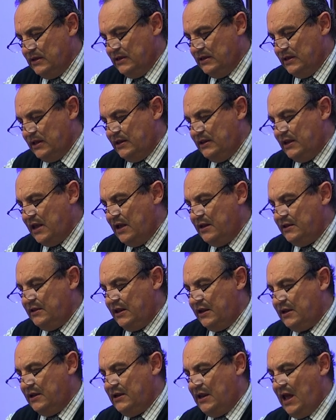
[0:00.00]
and that they
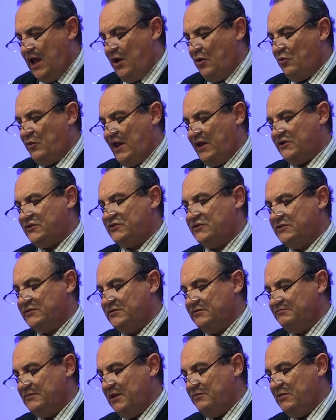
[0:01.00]
can now rest,
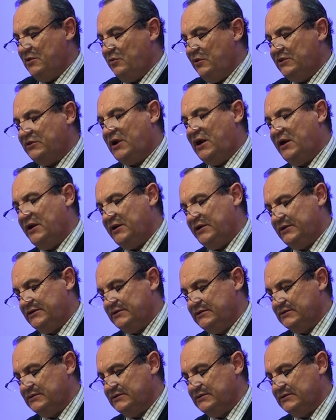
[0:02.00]
maybe retire.